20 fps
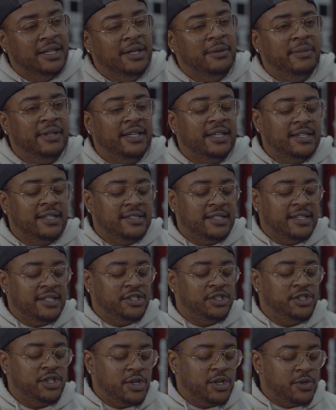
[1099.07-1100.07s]
Because it
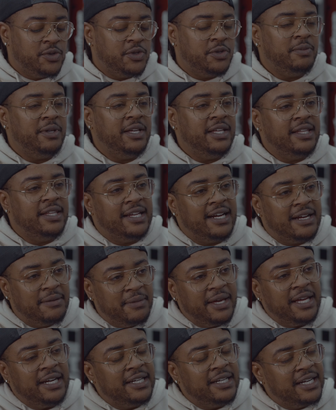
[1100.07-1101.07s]
shows me that I
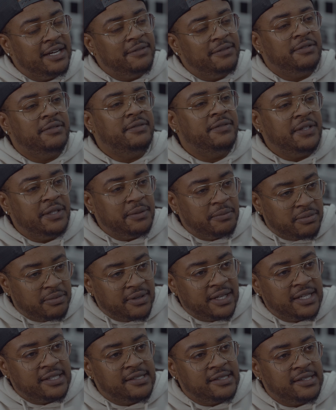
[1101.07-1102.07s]
made enough of an
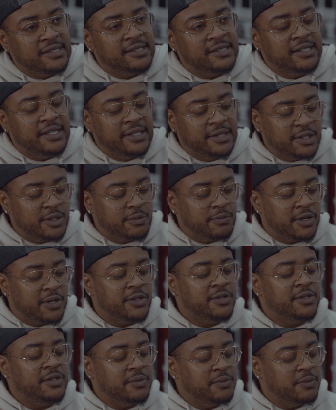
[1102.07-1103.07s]
impression, and this
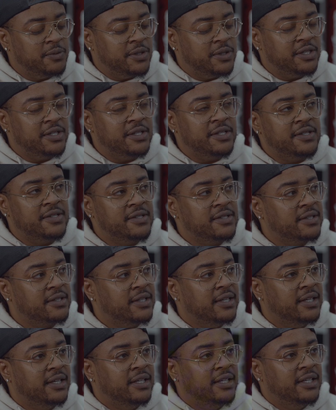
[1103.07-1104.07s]
person was
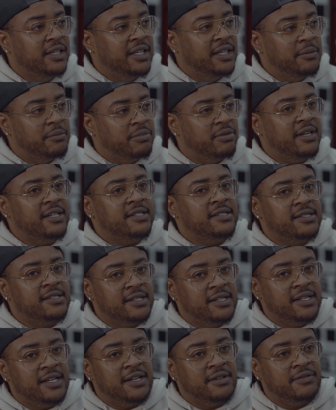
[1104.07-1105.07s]
impressed
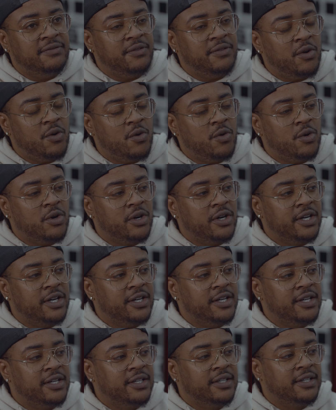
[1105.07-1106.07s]
enough
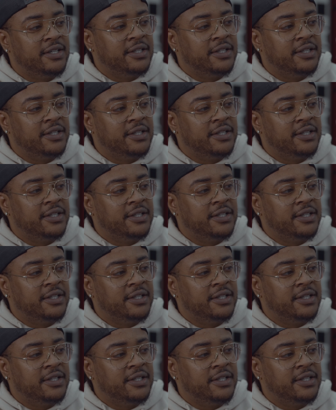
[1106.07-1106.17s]
or